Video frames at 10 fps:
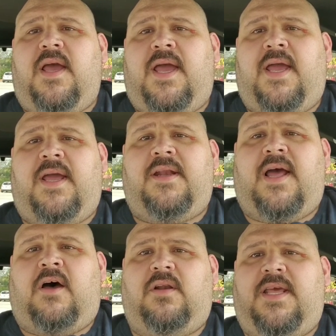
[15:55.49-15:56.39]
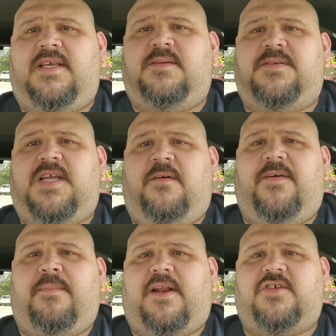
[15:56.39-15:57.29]
And I'll link some
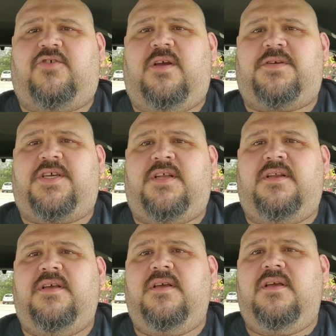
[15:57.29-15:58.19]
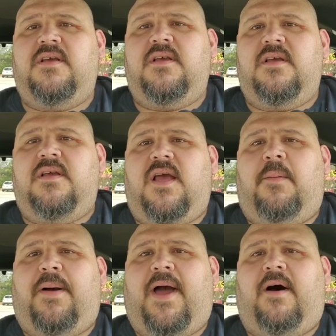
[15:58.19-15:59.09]
stuff in my description
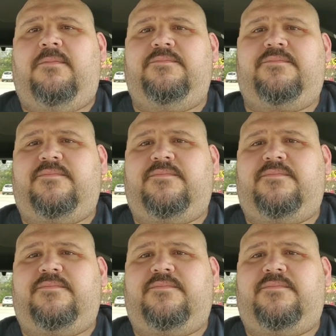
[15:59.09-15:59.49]
about